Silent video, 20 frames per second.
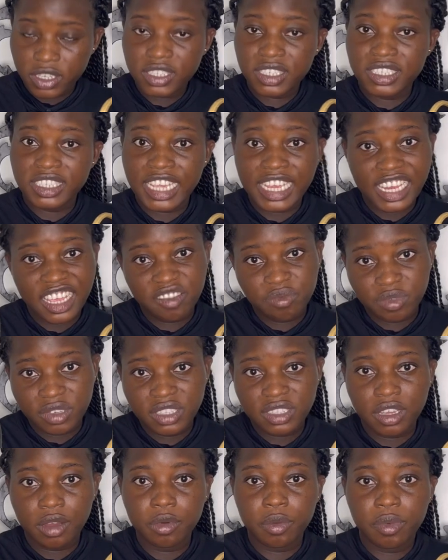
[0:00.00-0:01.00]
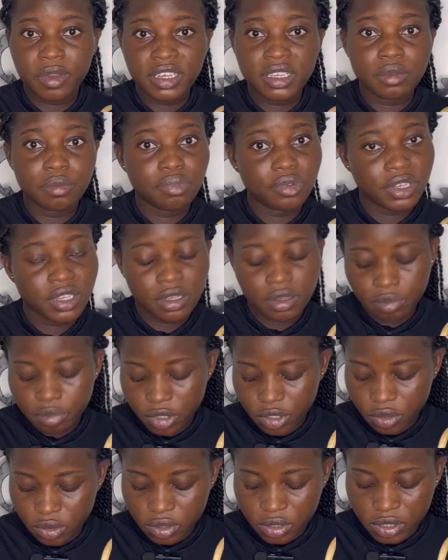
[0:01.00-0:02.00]
This is high life beat. I'll be playing the breaking
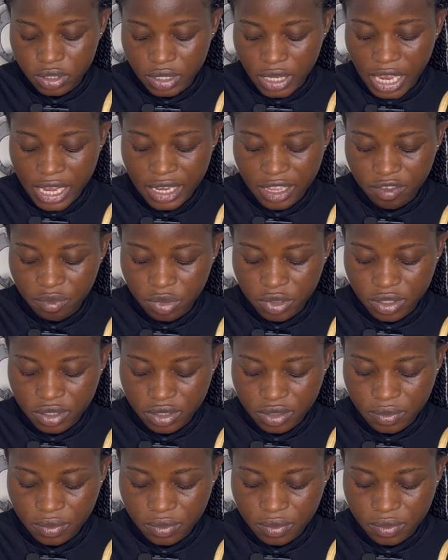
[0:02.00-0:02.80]
beat on the high life beat.